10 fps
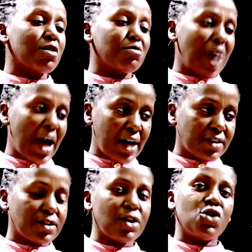
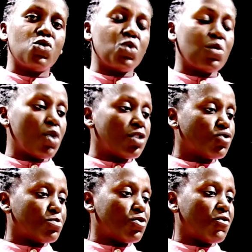But we want to
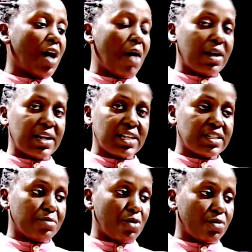move our
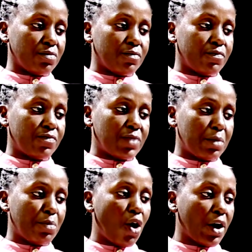decimal
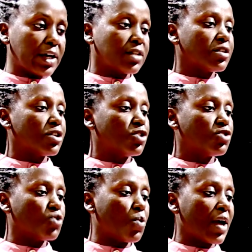point
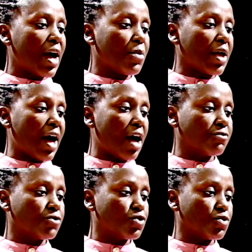to where we
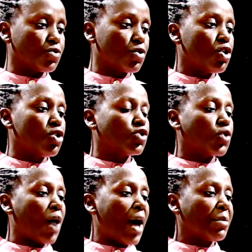have 2.
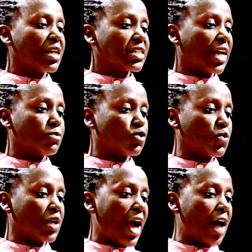So how many times do
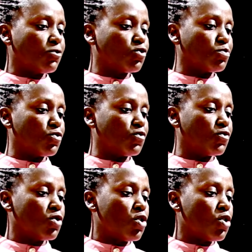we have to move?